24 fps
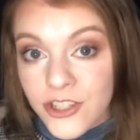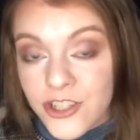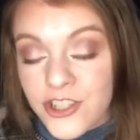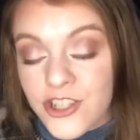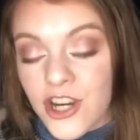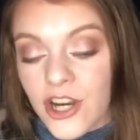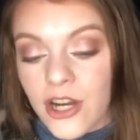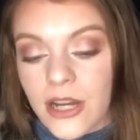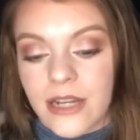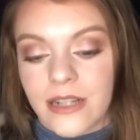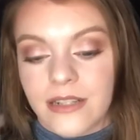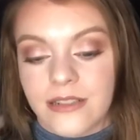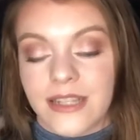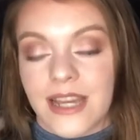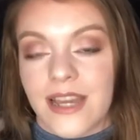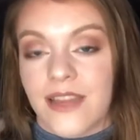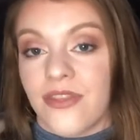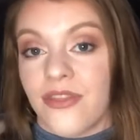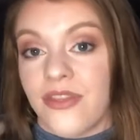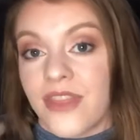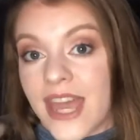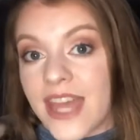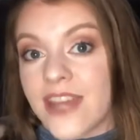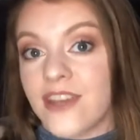child
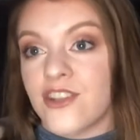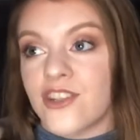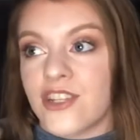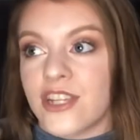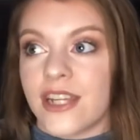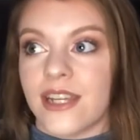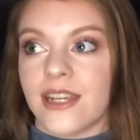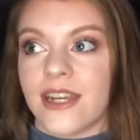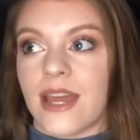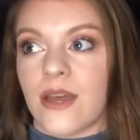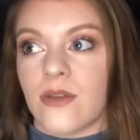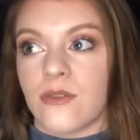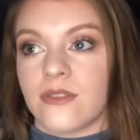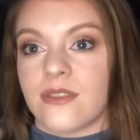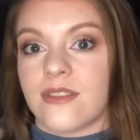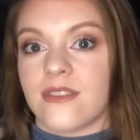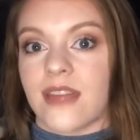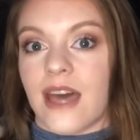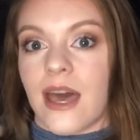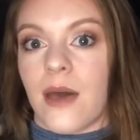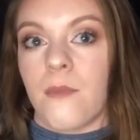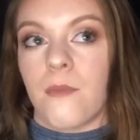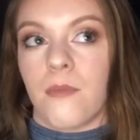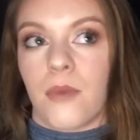and then she announced
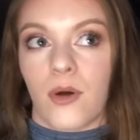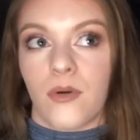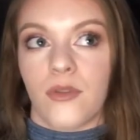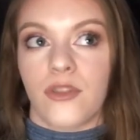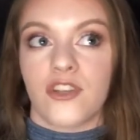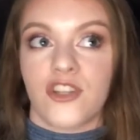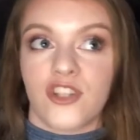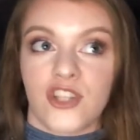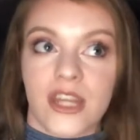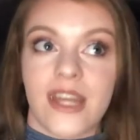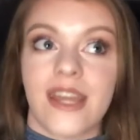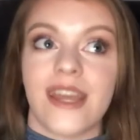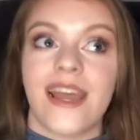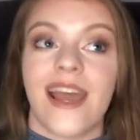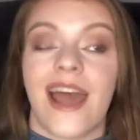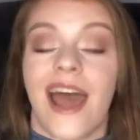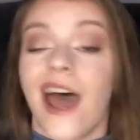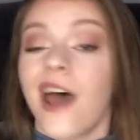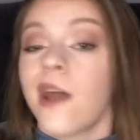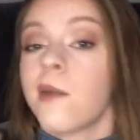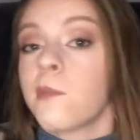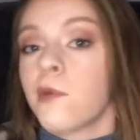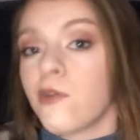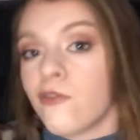that both she
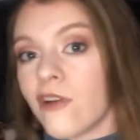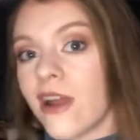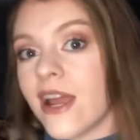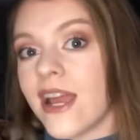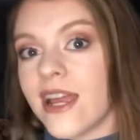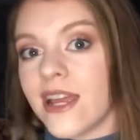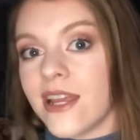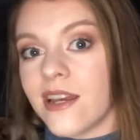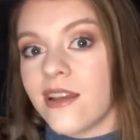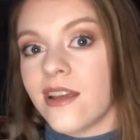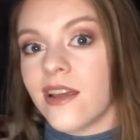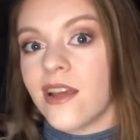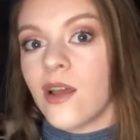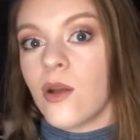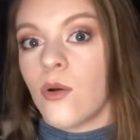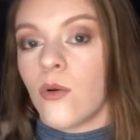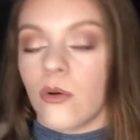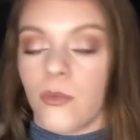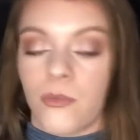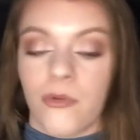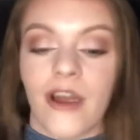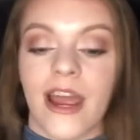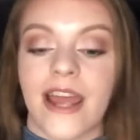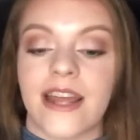and Mairead were
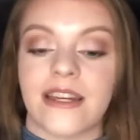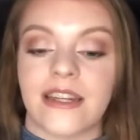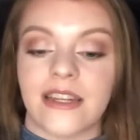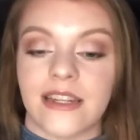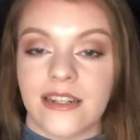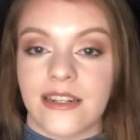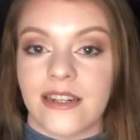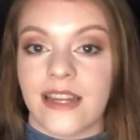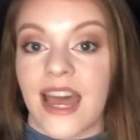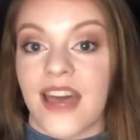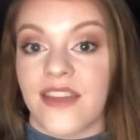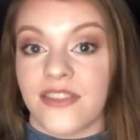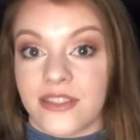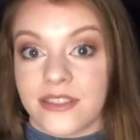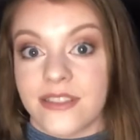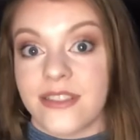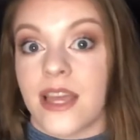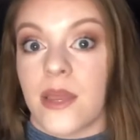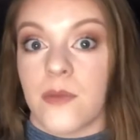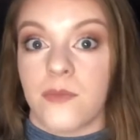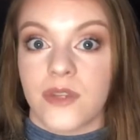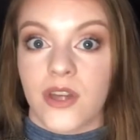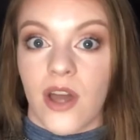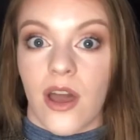pregnant at the
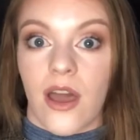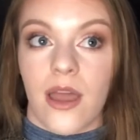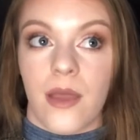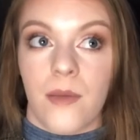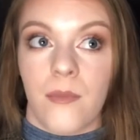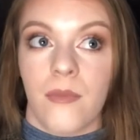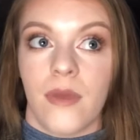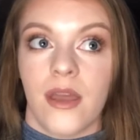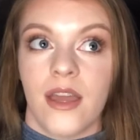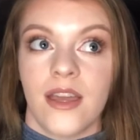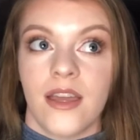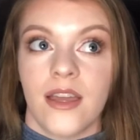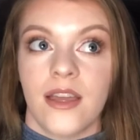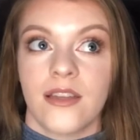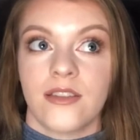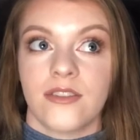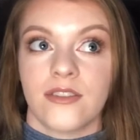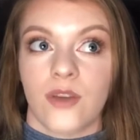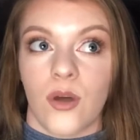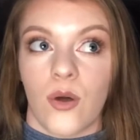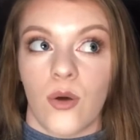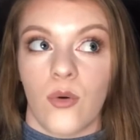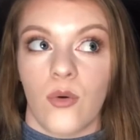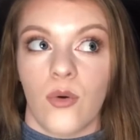same time.
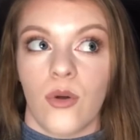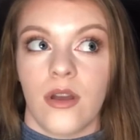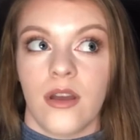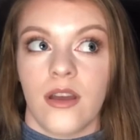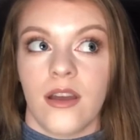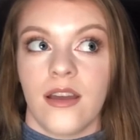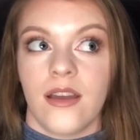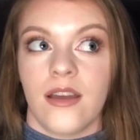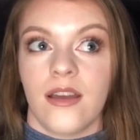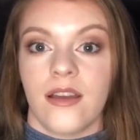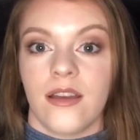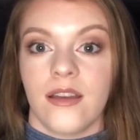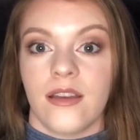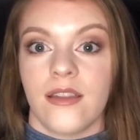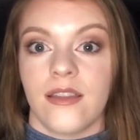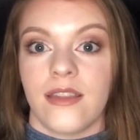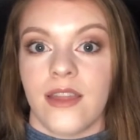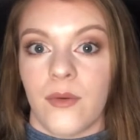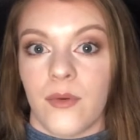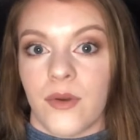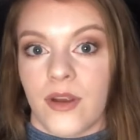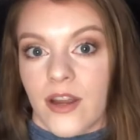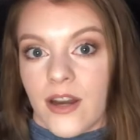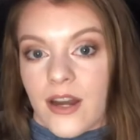So they
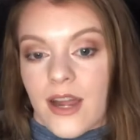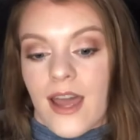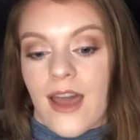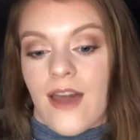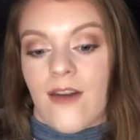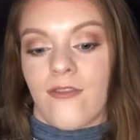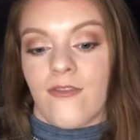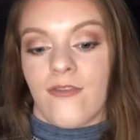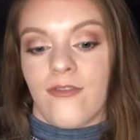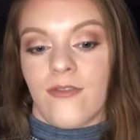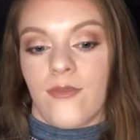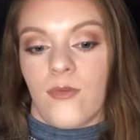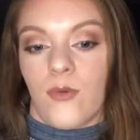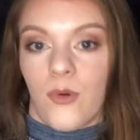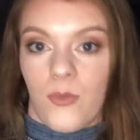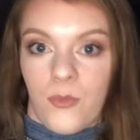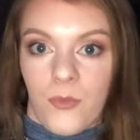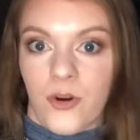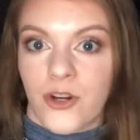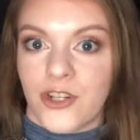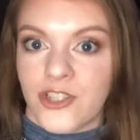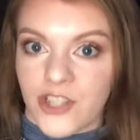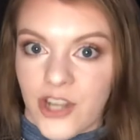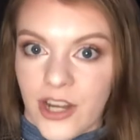were gonna have 1
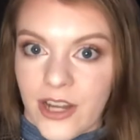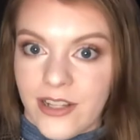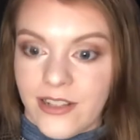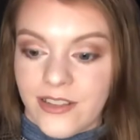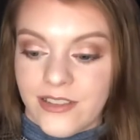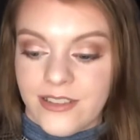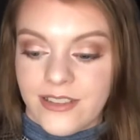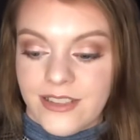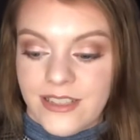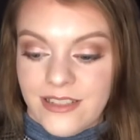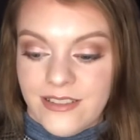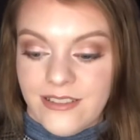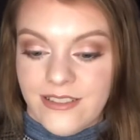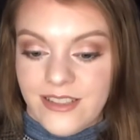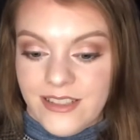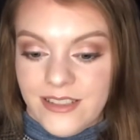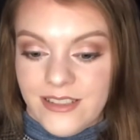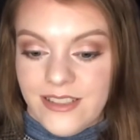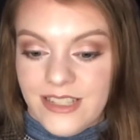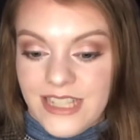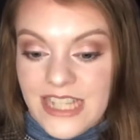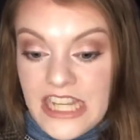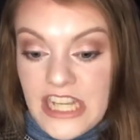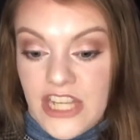more child
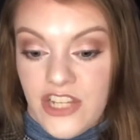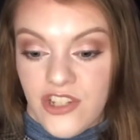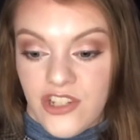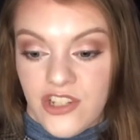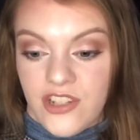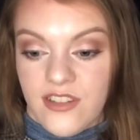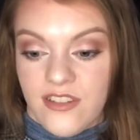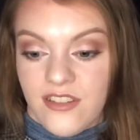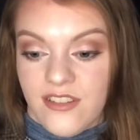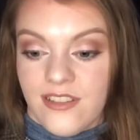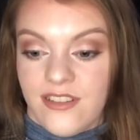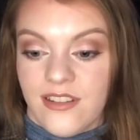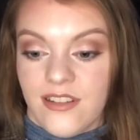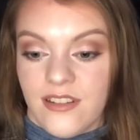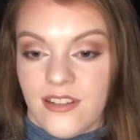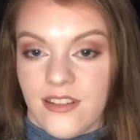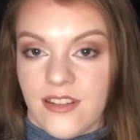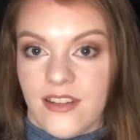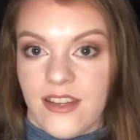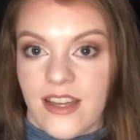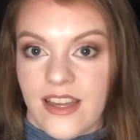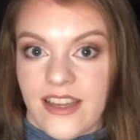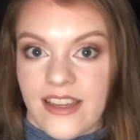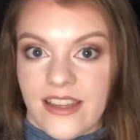each.
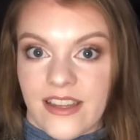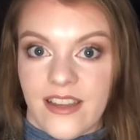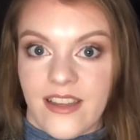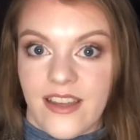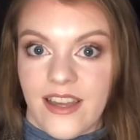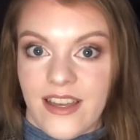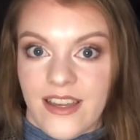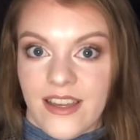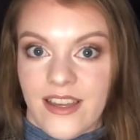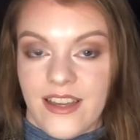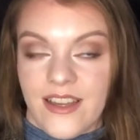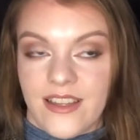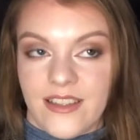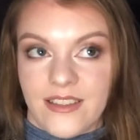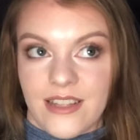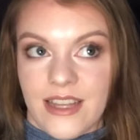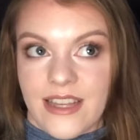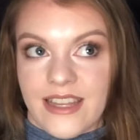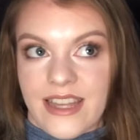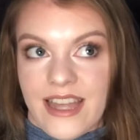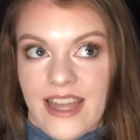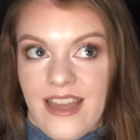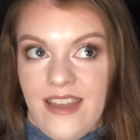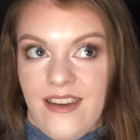
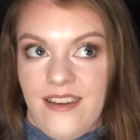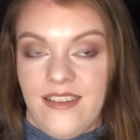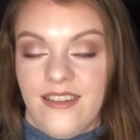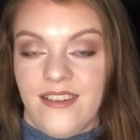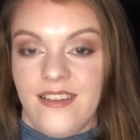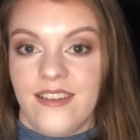Again.